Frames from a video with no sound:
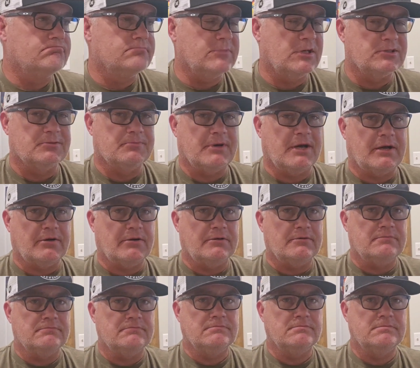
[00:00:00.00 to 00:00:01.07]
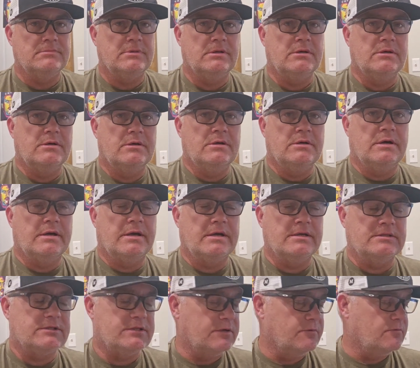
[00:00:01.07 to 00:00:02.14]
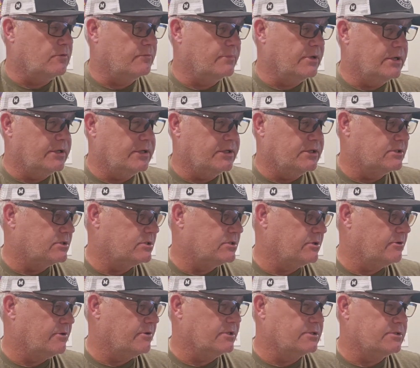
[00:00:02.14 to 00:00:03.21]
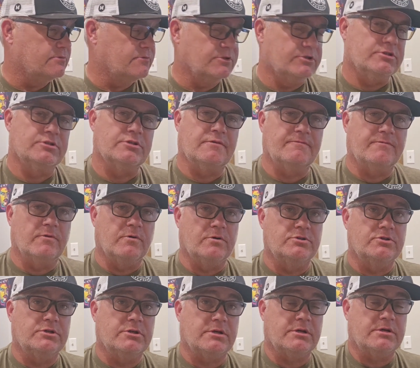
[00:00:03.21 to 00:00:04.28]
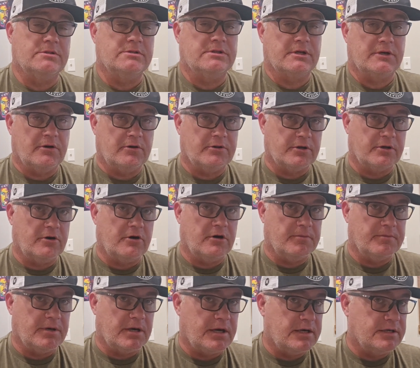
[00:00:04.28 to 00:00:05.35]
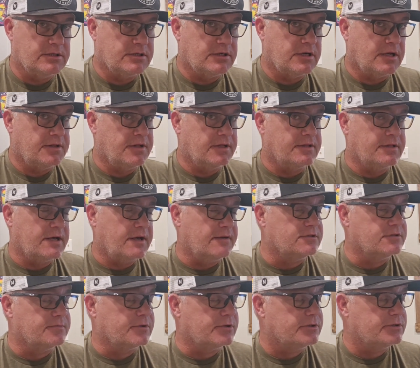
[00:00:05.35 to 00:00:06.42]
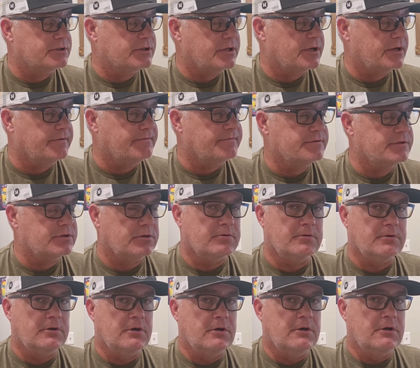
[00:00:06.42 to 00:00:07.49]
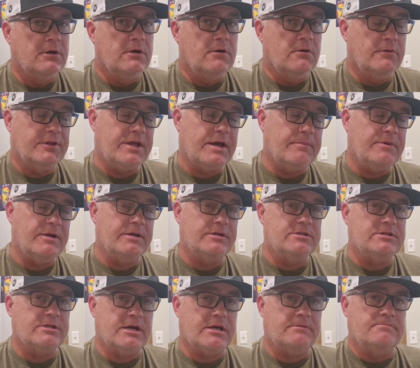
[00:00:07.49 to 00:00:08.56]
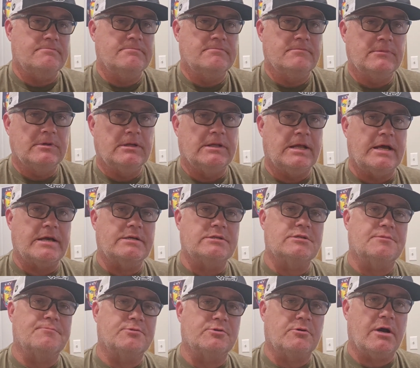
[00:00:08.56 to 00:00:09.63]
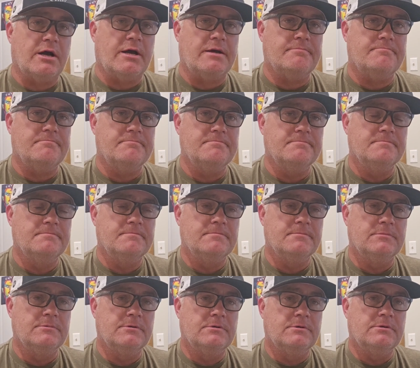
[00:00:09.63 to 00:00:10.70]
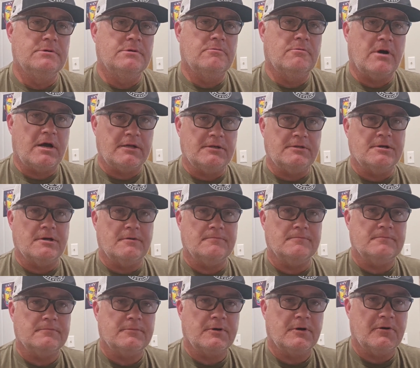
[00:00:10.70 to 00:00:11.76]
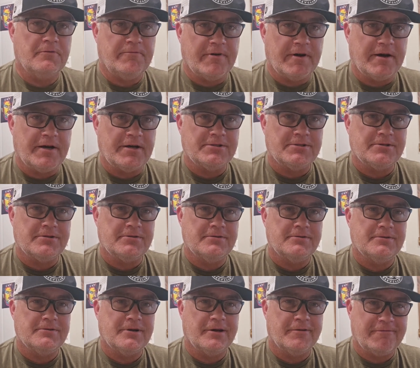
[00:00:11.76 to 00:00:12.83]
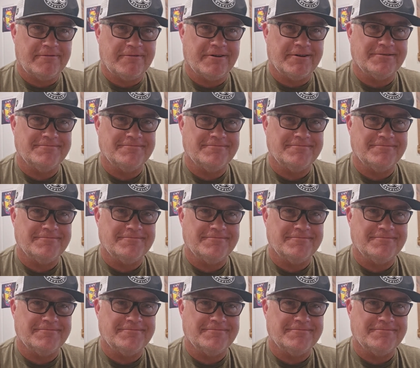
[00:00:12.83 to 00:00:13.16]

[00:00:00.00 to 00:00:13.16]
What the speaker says: Doesn't matter. I guess they won't be in this series, which is unfortunate because they are the carb guys and I think they have some good stuff. So with that being said, like, subscribe, ride something, go fast, have fun.